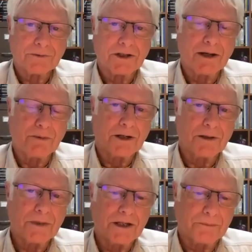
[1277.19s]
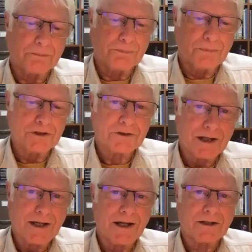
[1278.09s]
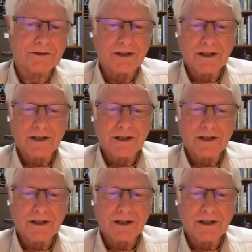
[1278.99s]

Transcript: And I want to make a brisk cast.